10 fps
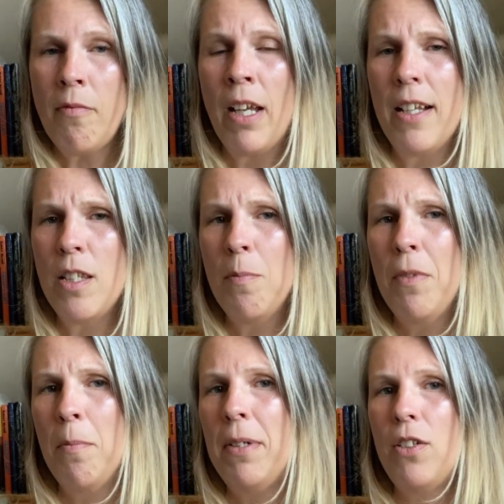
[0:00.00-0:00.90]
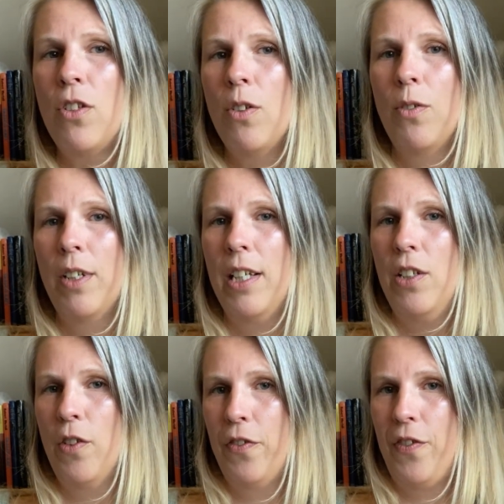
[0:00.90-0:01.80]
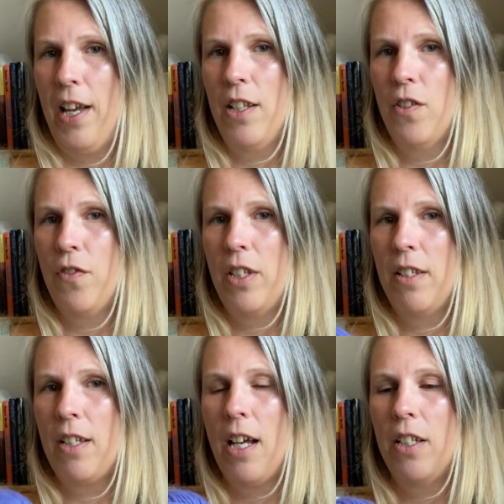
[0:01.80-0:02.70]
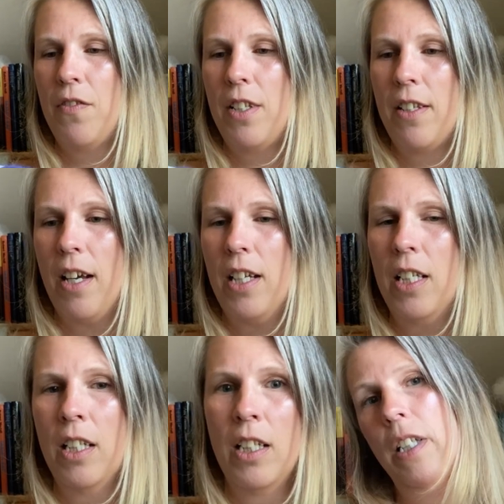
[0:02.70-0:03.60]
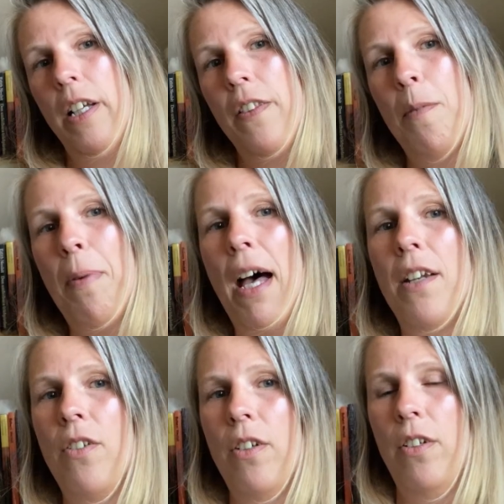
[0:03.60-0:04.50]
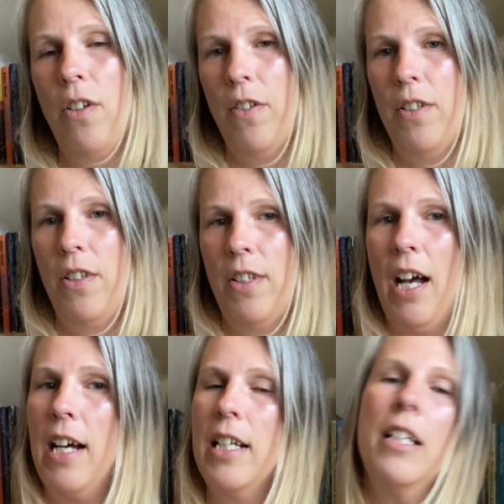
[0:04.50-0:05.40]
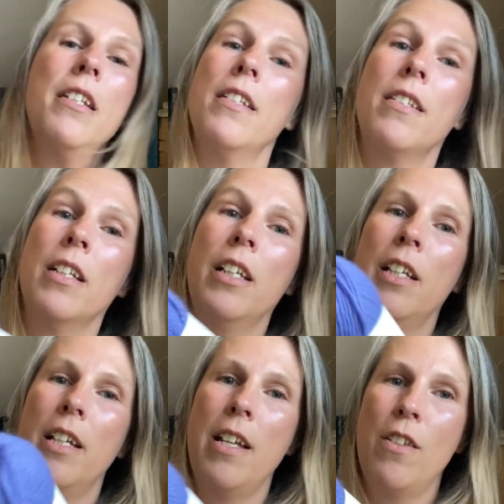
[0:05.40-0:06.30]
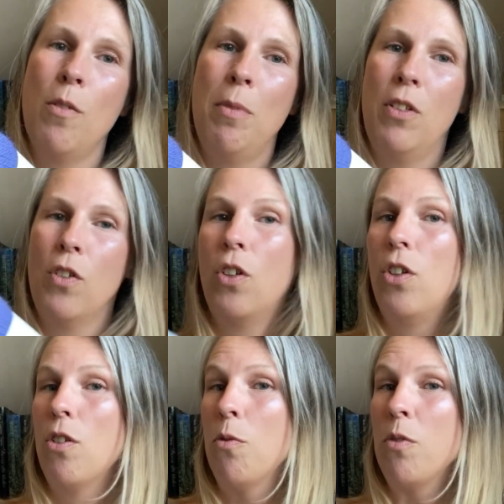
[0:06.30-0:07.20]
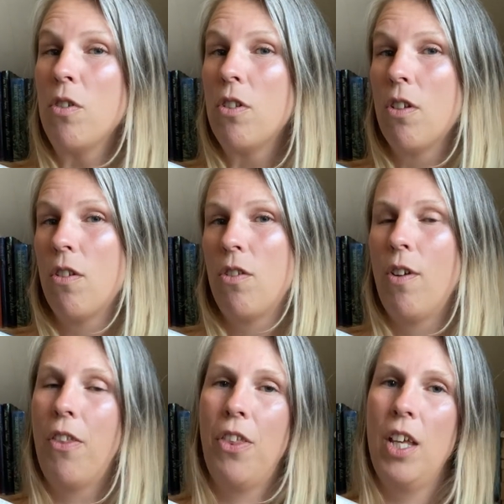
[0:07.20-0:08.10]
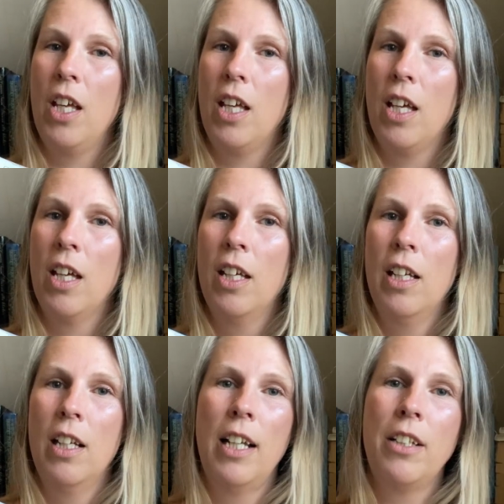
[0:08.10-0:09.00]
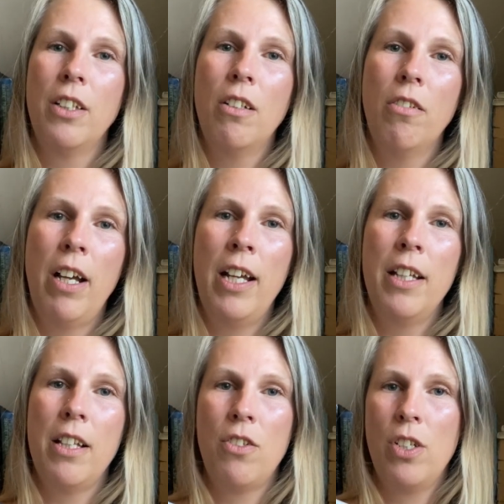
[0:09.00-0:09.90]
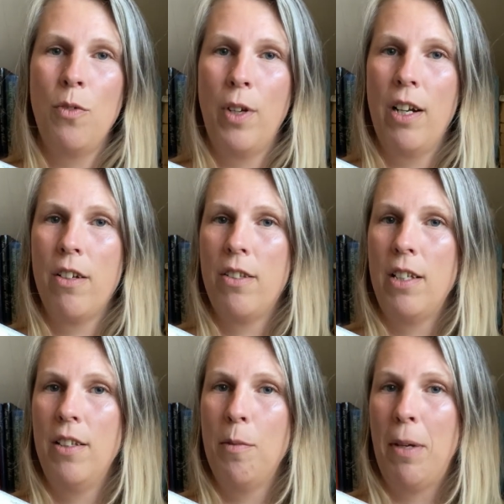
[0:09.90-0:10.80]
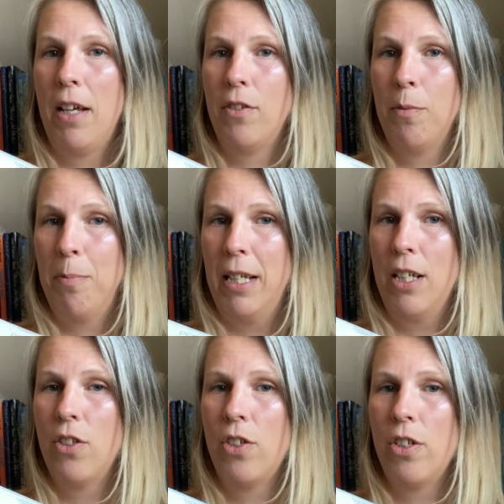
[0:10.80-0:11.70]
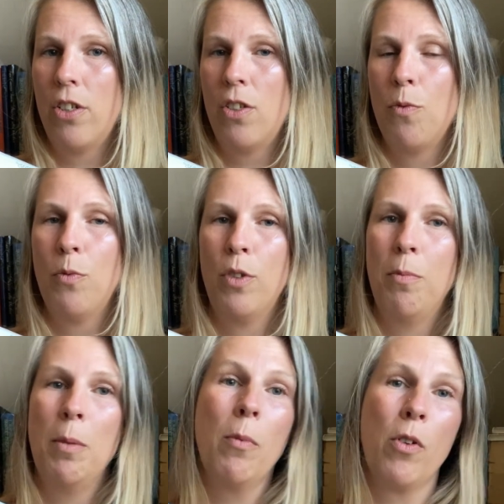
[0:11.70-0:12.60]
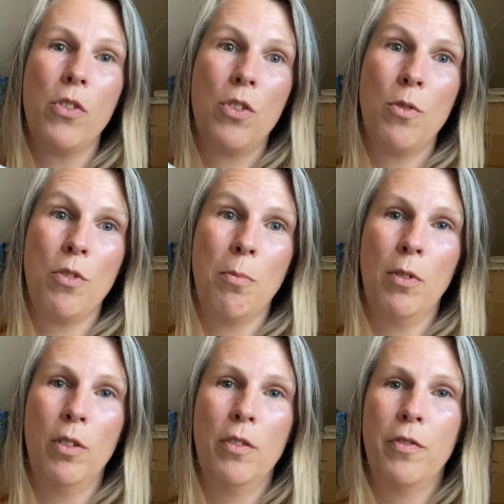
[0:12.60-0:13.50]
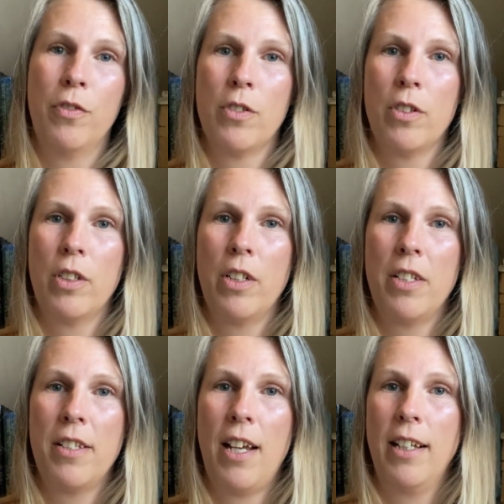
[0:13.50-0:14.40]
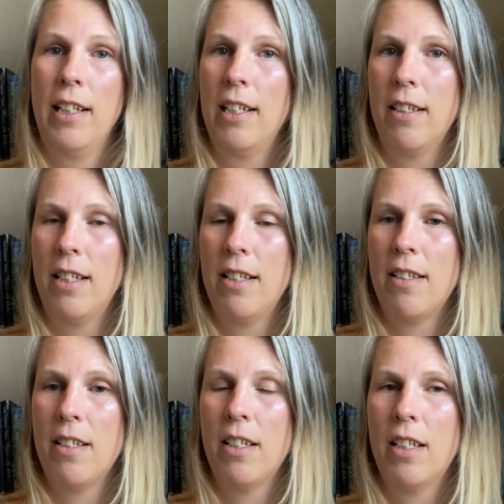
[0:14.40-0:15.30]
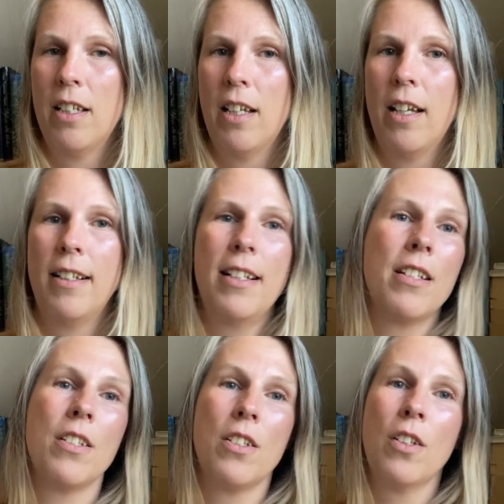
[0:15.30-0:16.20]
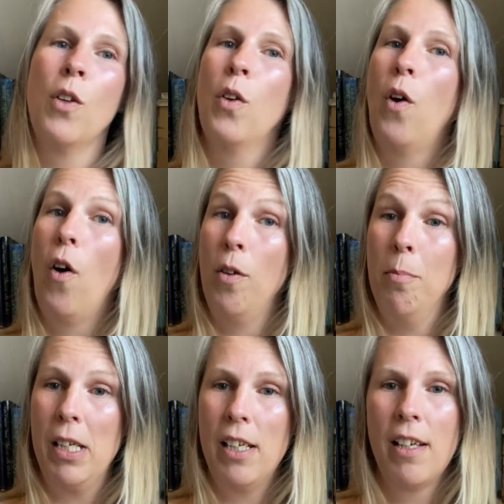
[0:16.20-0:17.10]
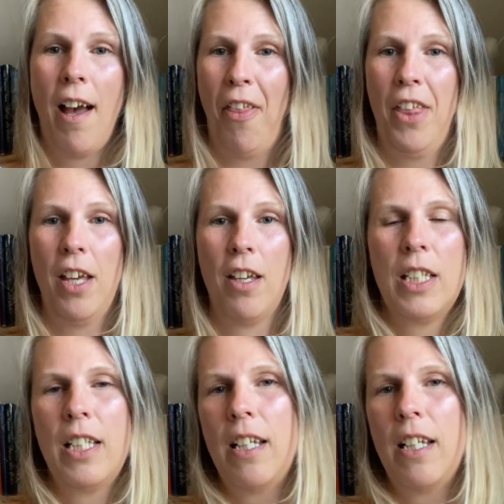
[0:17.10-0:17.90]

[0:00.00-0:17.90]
It's a bit too in your face for this kind of design. The pattern on the sides is a bit cute, so I think like the gray that she wears in the pattern pictures would be more suitable for a design like this, at least on me, I think.